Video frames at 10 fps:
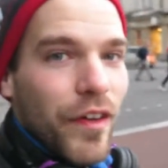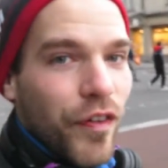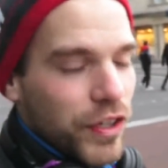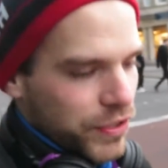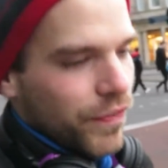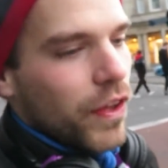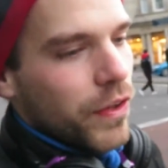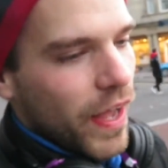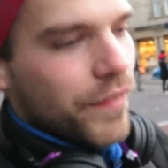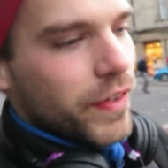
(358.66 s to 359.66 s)
First of
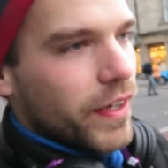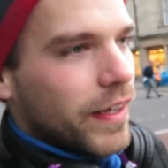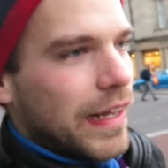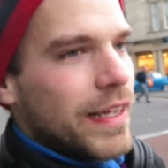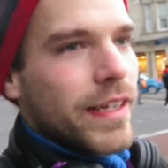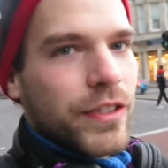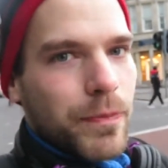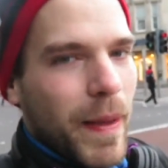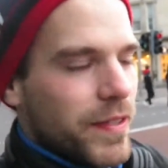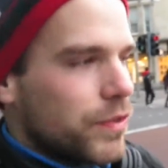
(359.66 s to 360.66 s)
all, you have a clear
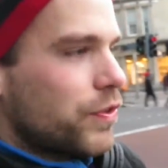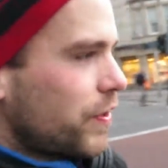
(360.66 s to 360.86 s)
space to